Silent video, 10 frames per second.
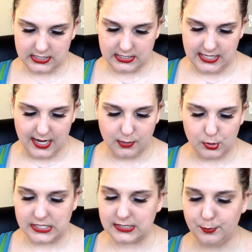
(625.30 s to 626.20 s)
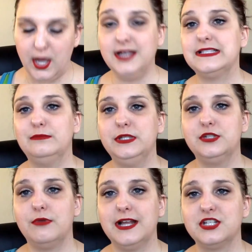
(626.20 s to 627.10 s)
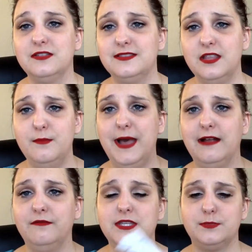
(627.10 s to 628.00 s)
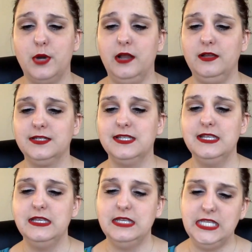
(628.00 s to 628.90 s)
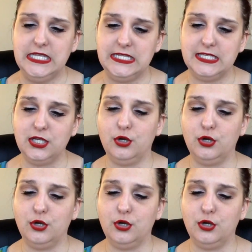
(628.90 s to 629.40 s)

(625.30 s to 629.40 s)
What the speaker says: that is possibly directions on the back of this product is in